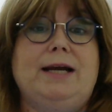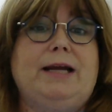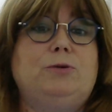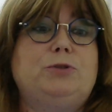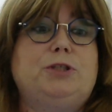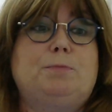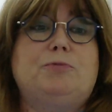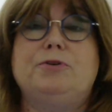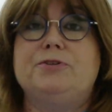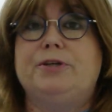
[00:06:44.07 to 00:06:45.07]
in order to
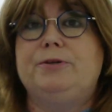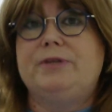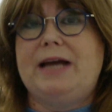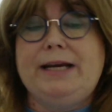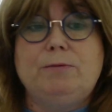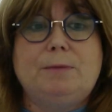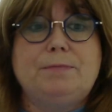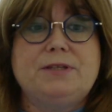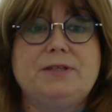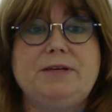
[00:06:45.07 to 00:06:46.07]
prosecute
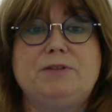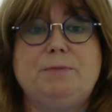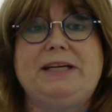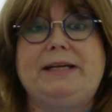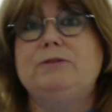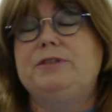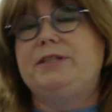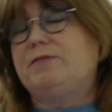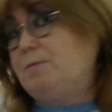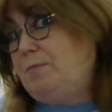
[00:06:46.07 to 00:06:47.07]
anyone perceived to be
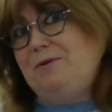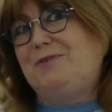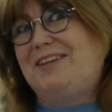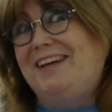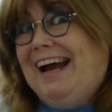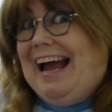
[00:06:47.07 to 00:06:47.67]
guilty of supposed